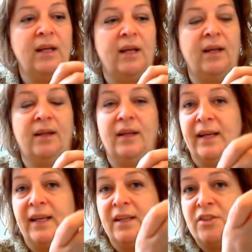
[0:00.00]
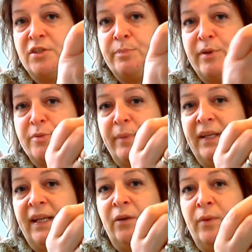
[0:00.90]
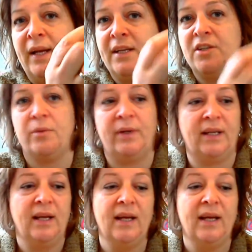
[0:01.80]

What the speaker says: and I can just push my nail right into it.